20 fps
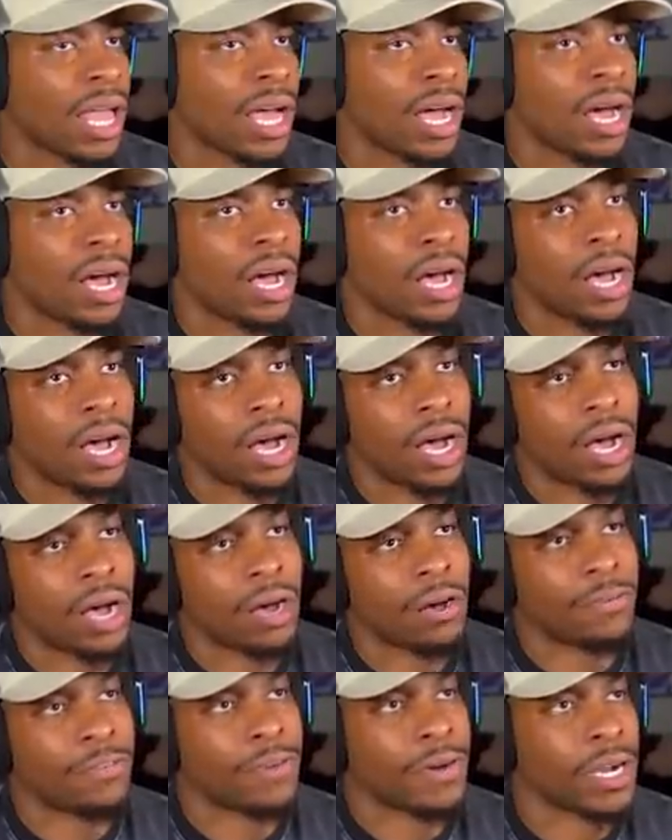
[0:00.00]
Oh, all
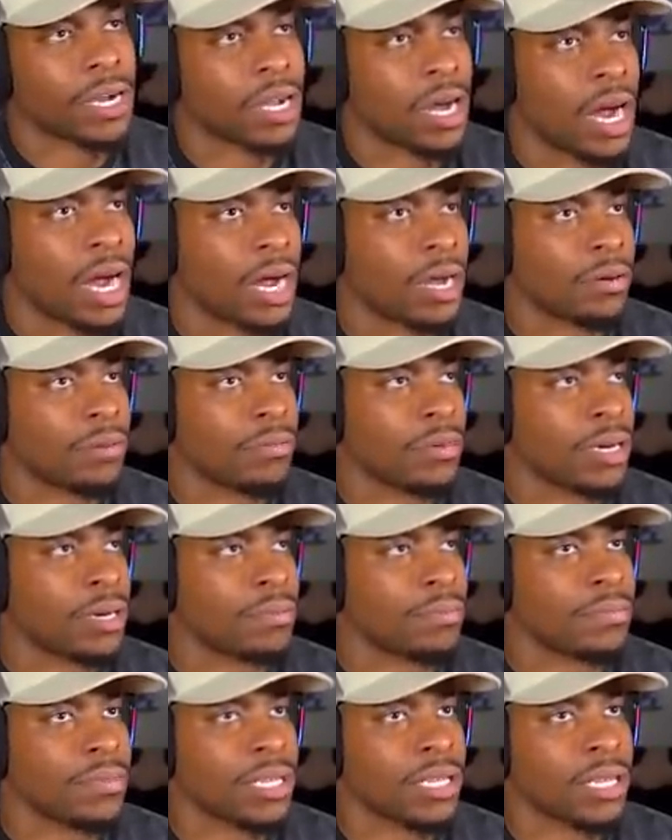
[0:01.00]
right. Well,
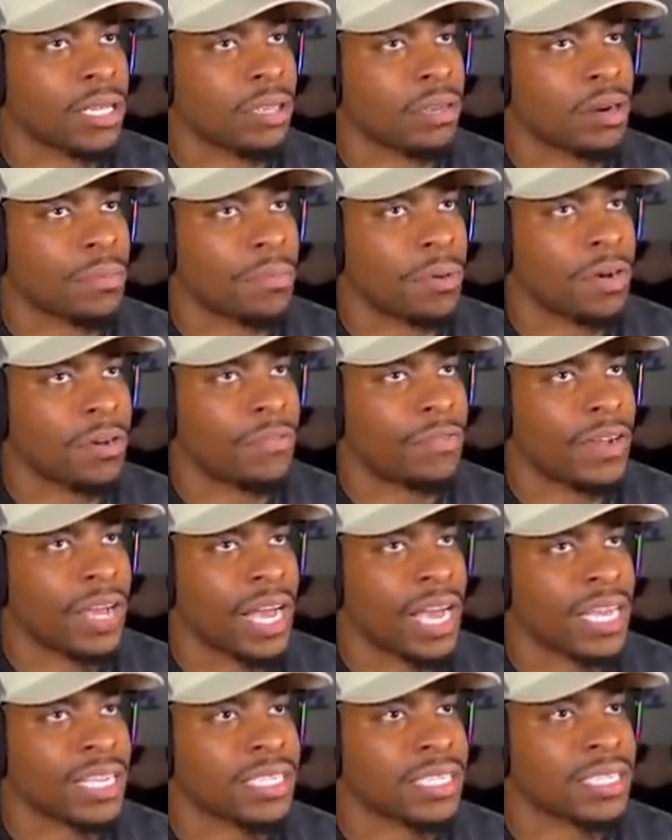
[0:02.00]
either throw the ball
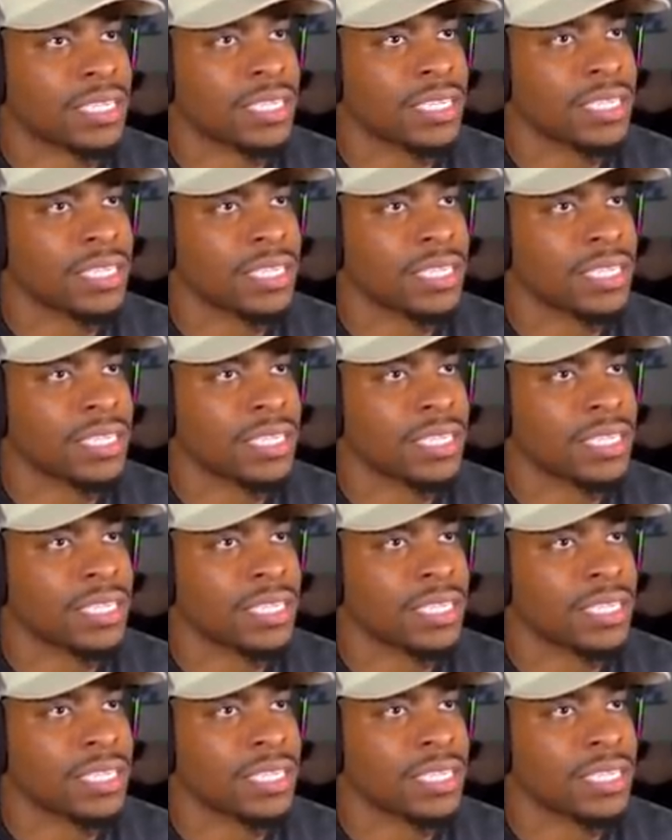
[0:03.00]
fast.